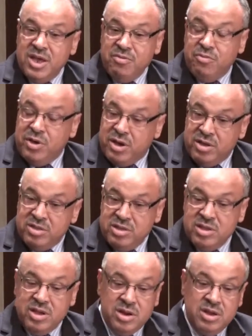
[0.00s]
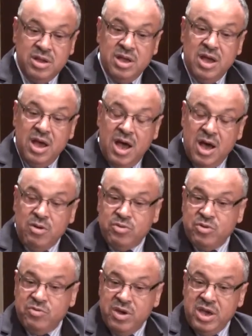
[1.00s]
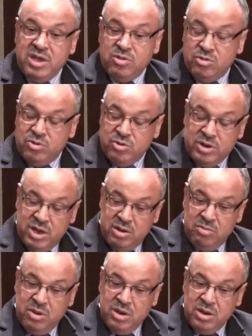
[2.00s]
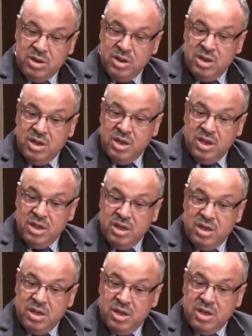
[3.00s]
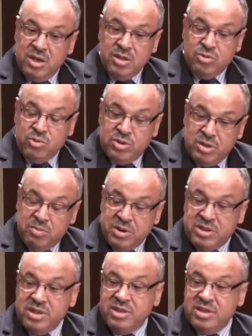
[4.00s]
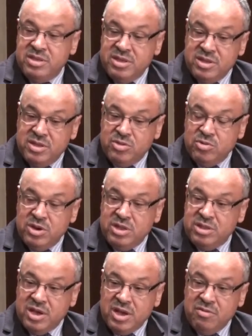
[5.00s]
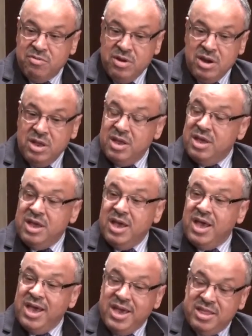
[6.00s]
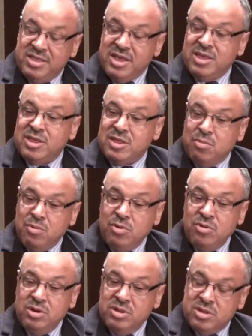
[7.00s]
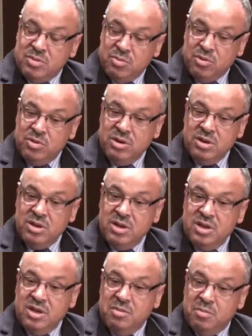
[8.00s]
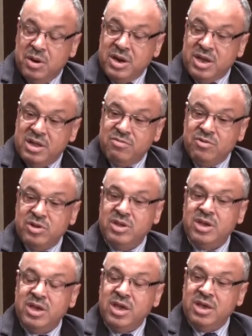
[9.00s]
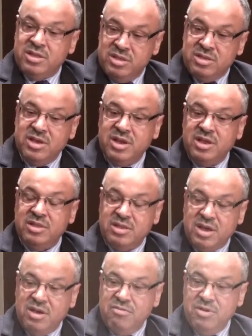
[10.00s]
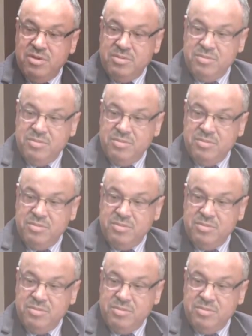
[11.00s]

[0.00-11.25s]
if we consider out of 8 or 9 billion, 20% is ceded to Re-Takaful, it's a small market for the existing Re-Takaful.